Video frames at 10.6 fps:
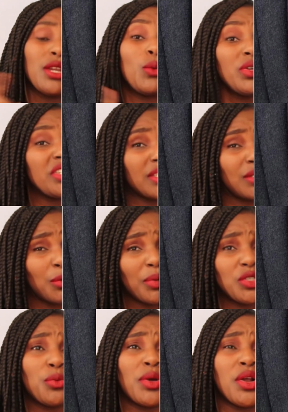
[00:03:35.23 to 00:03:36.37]
which is super
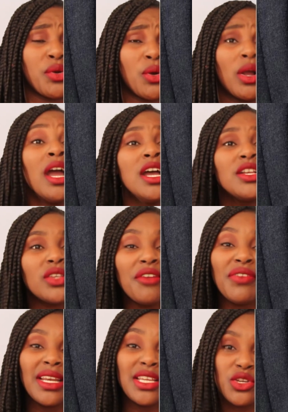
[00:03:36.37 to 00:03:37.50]
wrong. So I
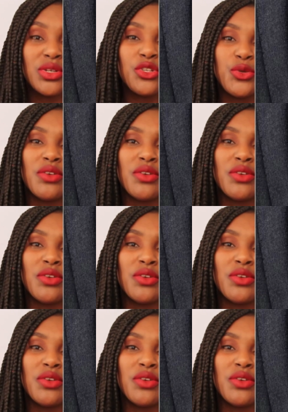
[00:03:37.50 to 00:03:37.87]
feel like you need to